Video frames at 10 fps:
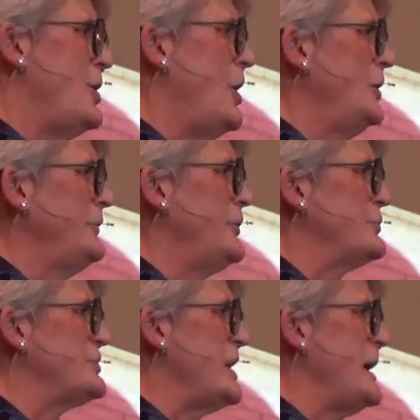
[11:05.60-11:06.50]
All of
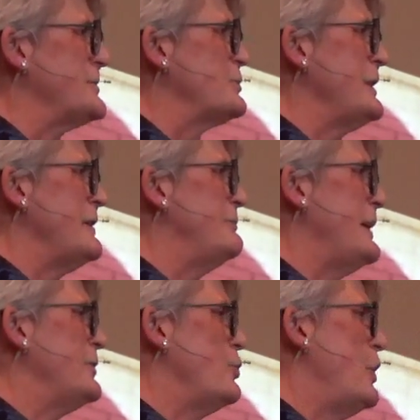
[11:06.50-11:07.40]
those times we have
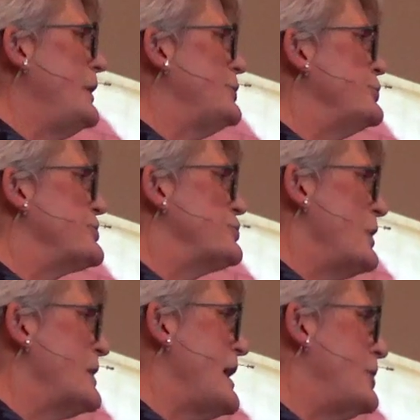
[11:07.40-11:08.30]
been the one who
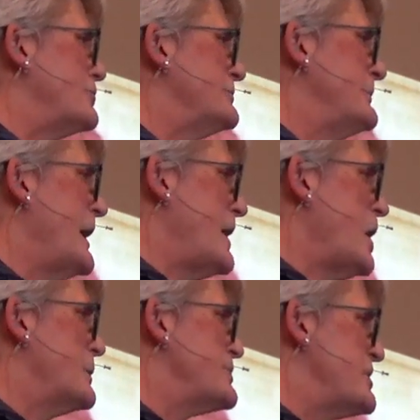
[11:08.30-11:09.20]
struck out and
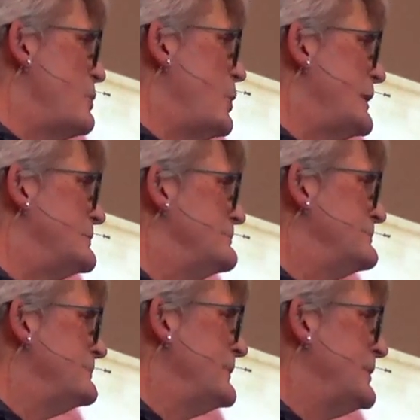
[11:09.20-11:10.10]
harmed someone
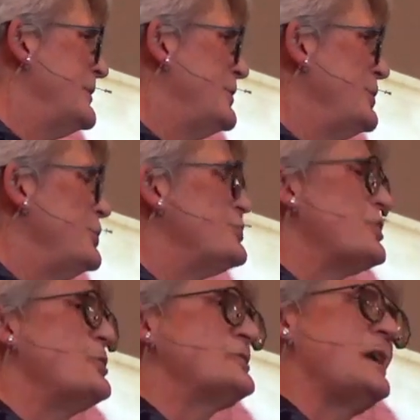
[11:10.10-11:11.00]
who
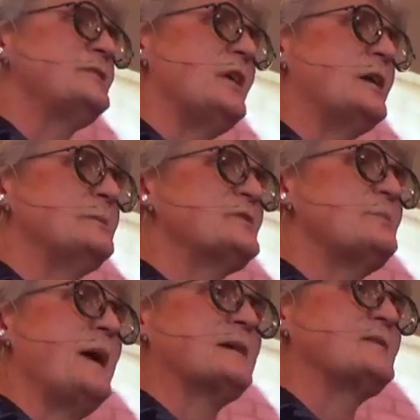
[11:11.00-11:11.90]
chose not to harm us
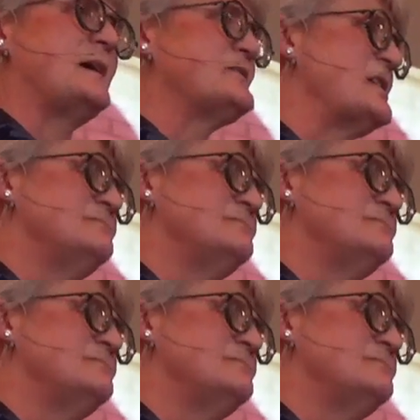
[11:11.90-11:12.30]
back. God said,